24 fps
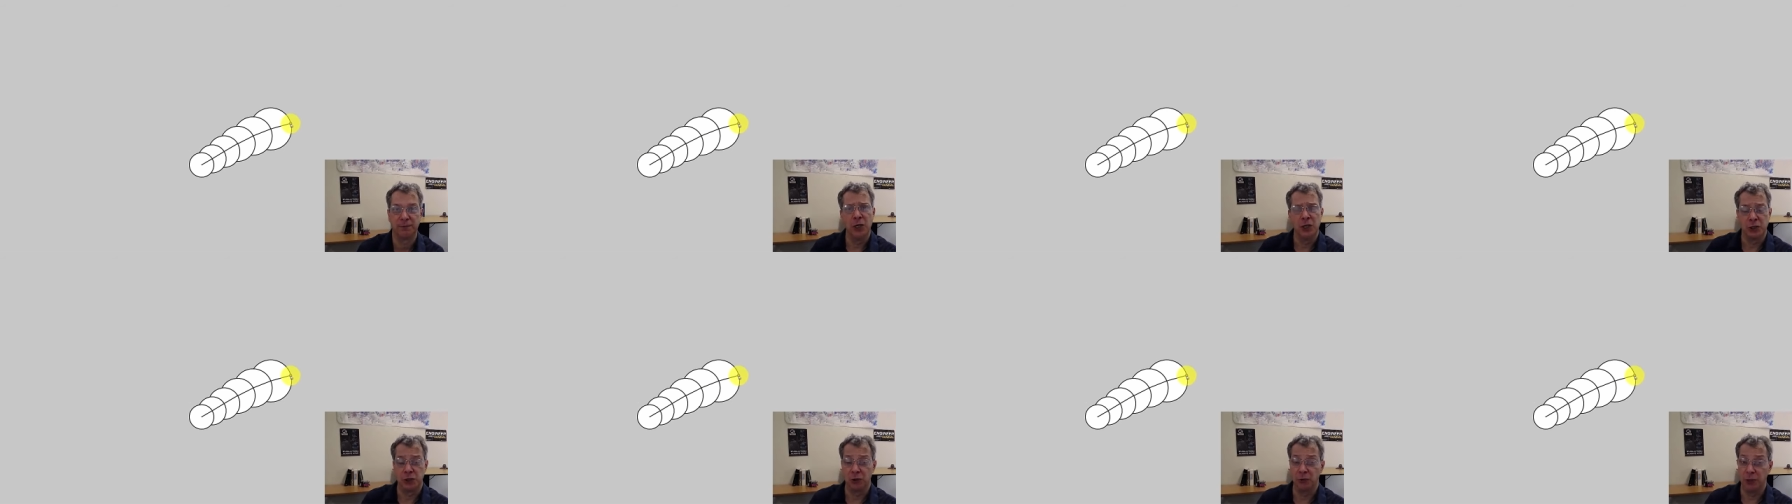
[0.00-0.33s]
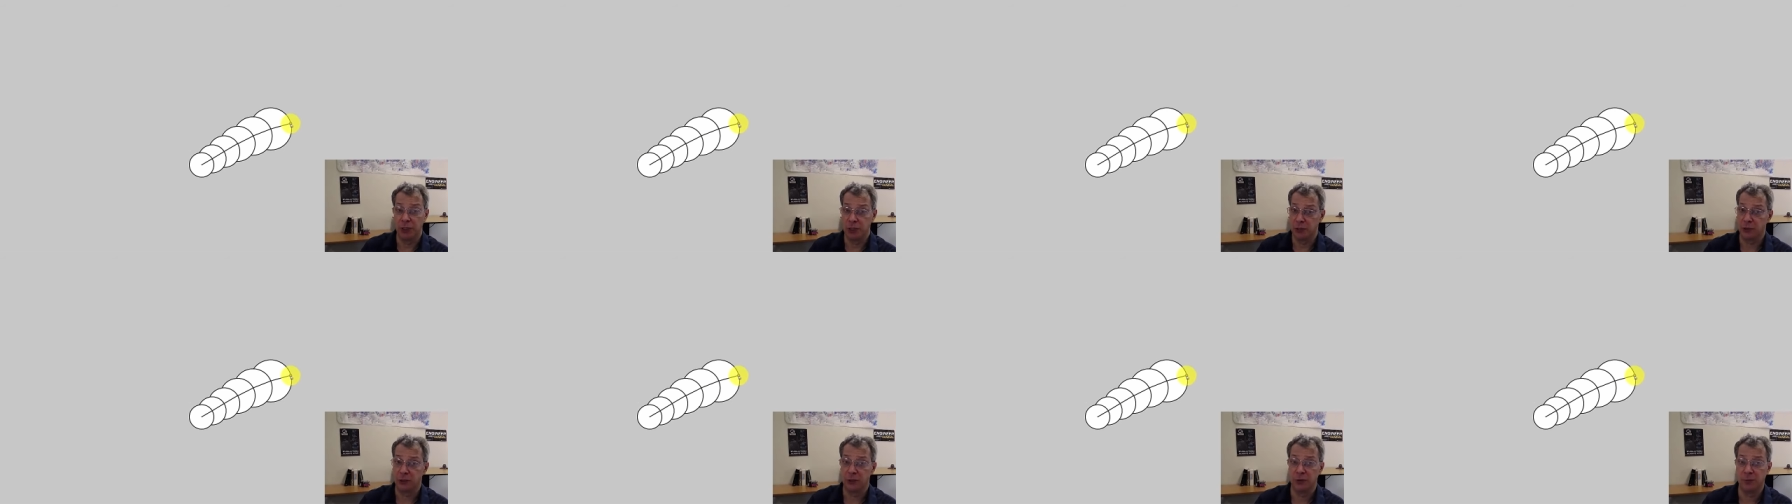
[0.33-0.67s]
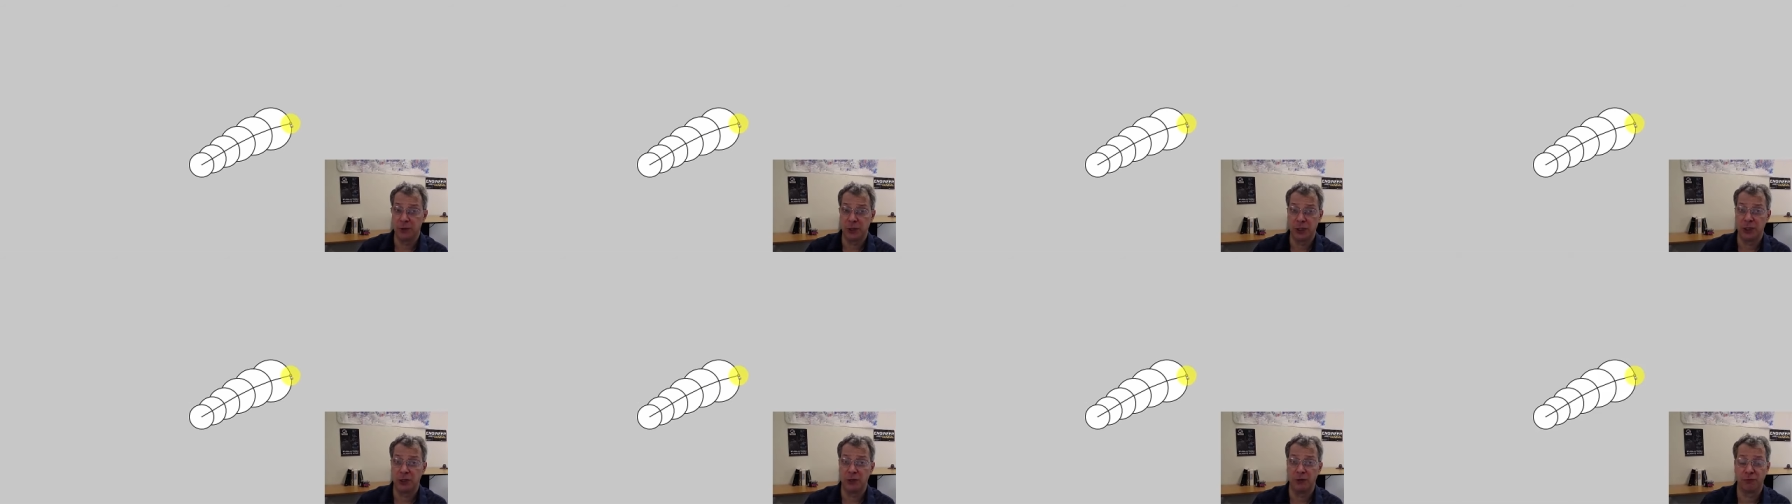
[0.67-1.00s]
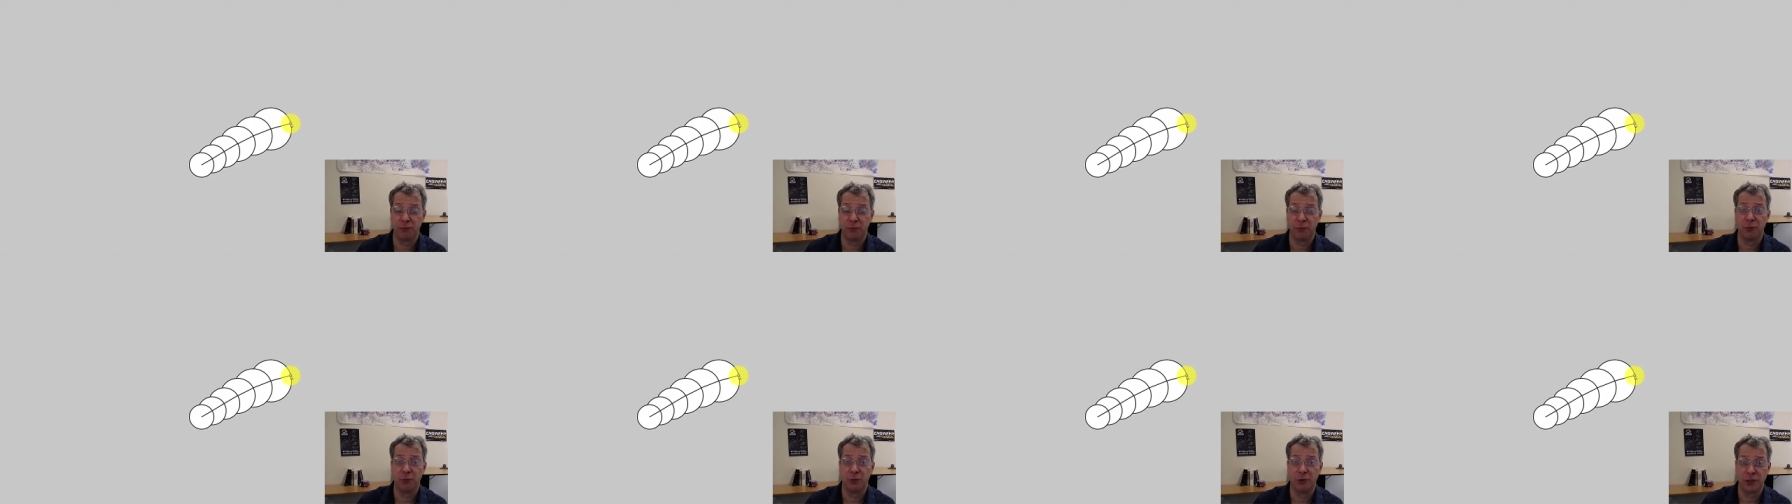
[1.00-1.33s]
So in terms of the
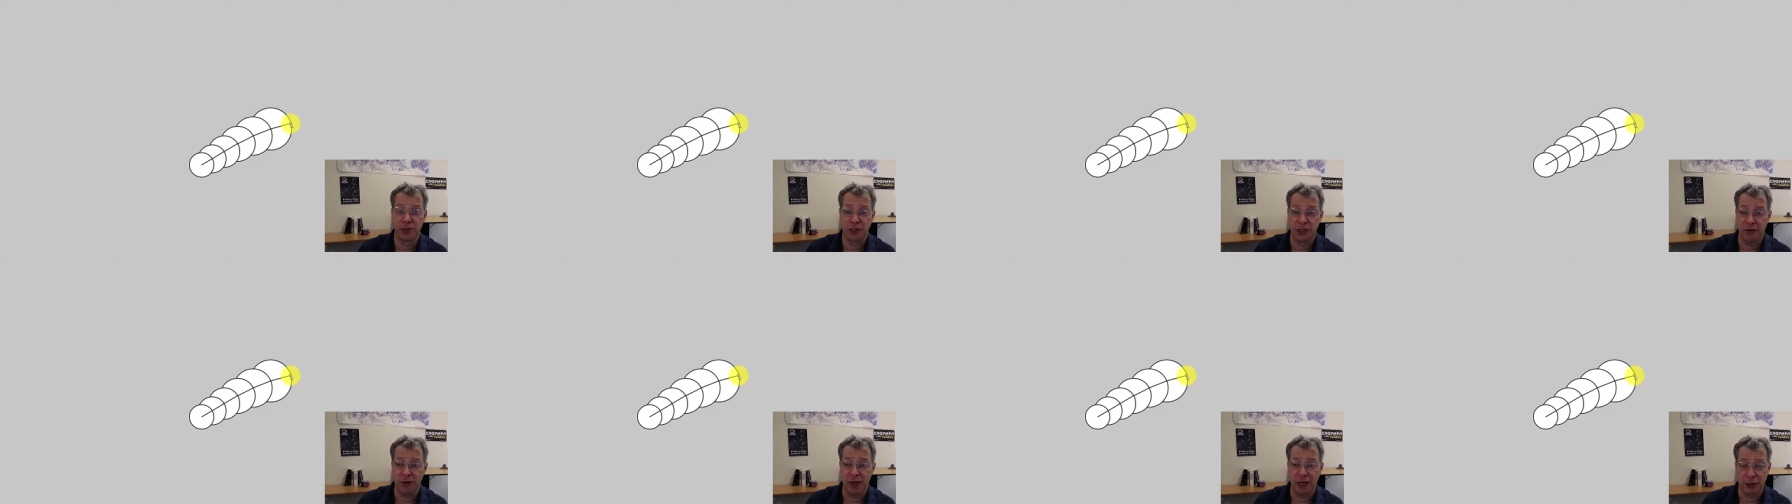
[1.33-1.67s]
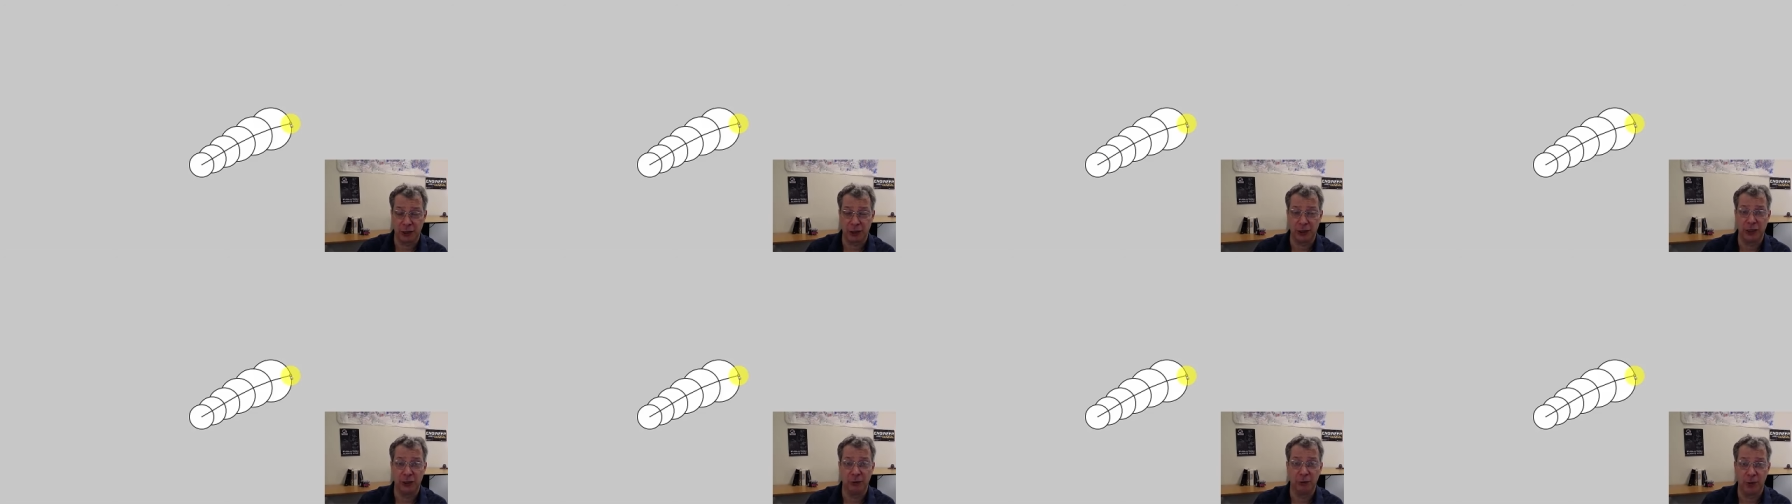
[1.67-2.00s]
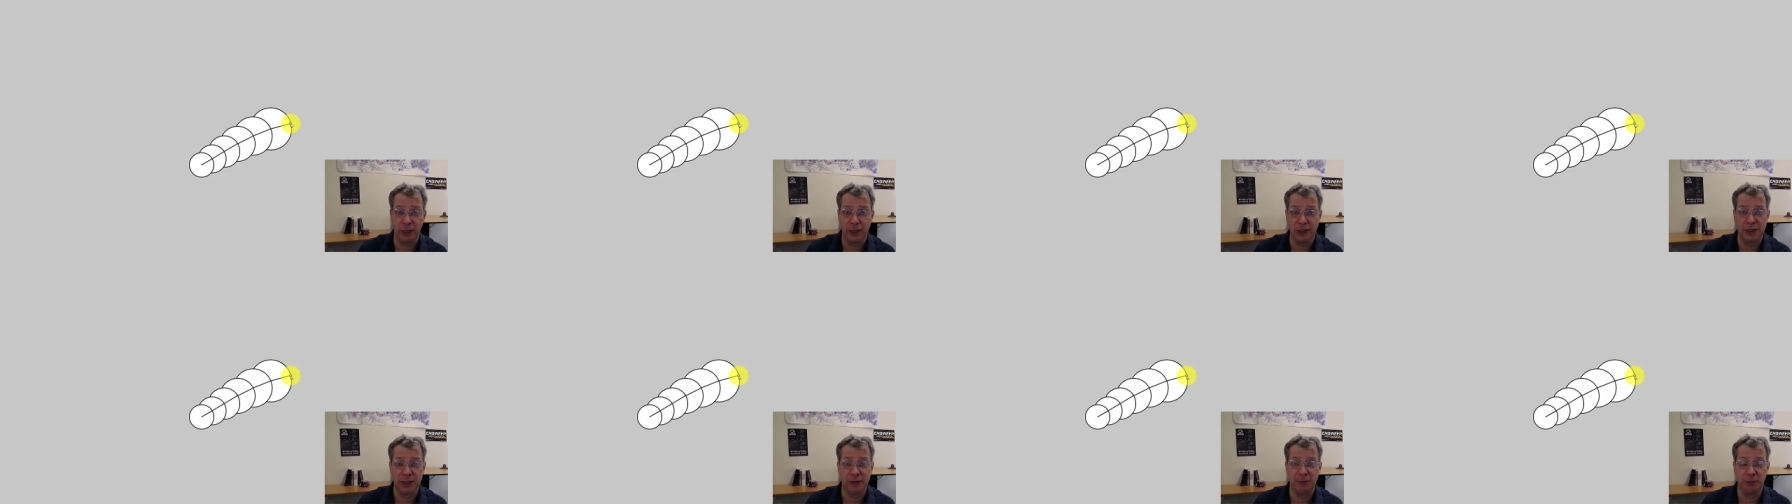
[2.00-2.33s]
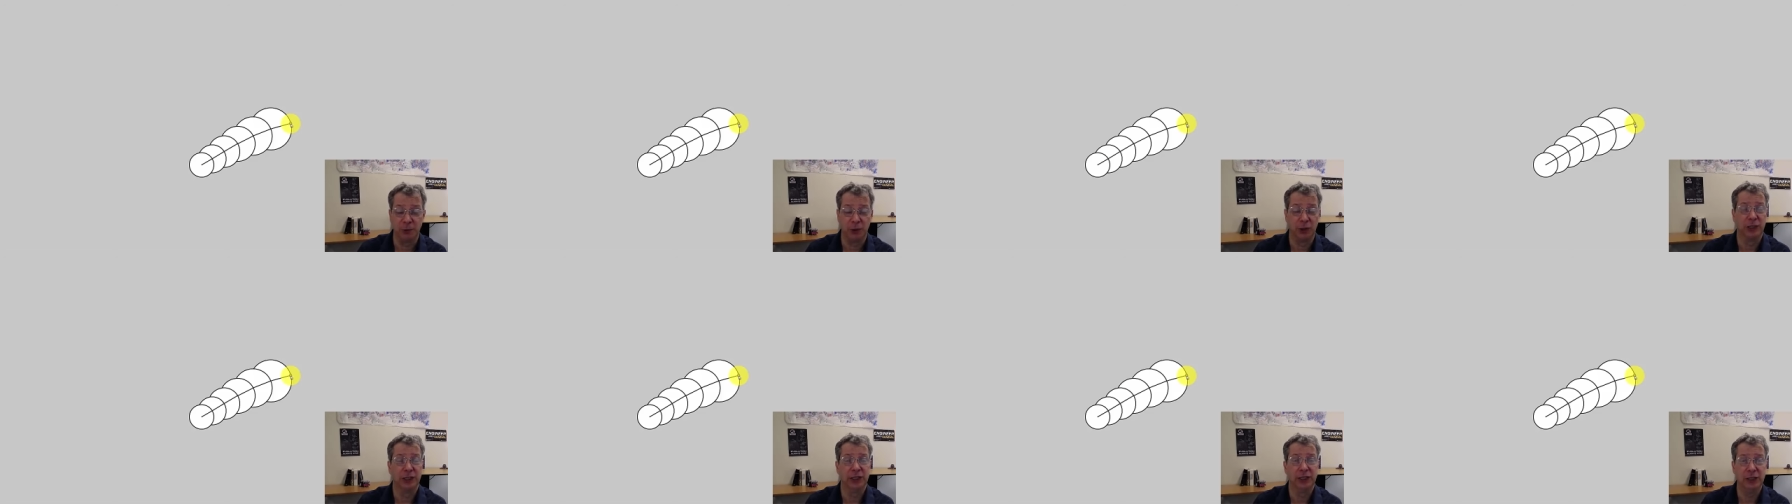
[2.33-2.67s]
rules, they're actually quite
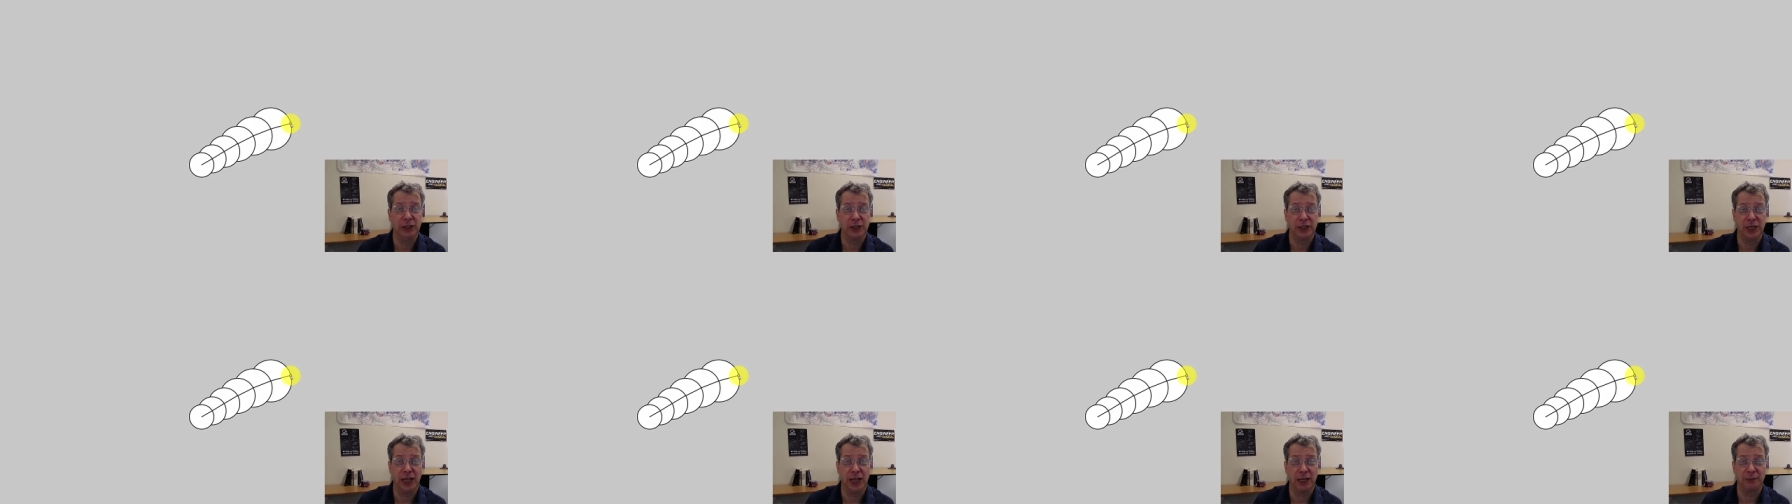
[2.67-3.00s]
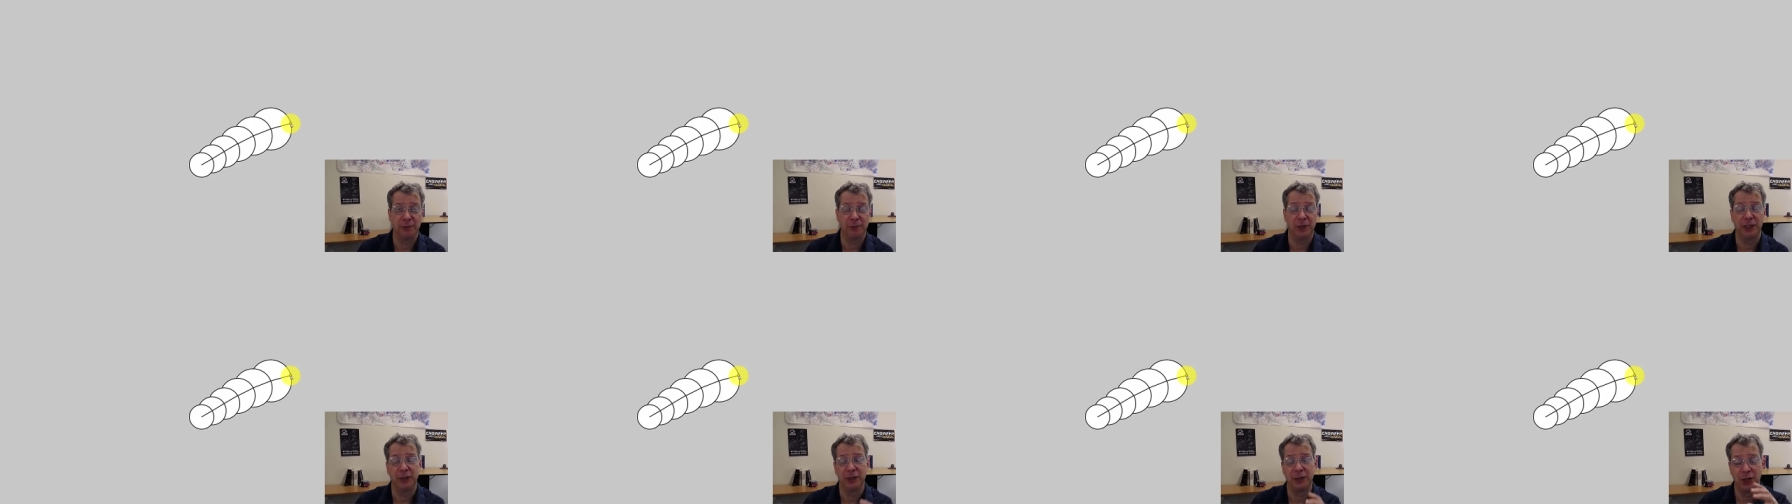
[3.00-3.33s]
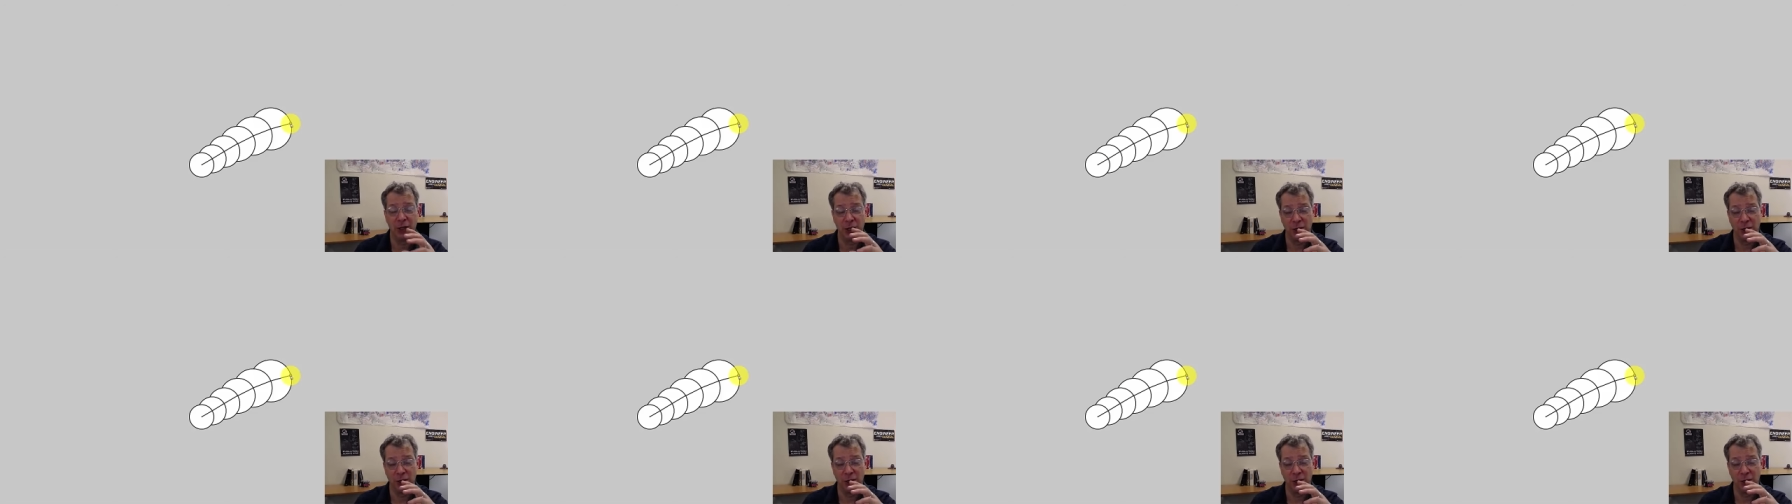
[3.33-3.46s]
simple. Each segment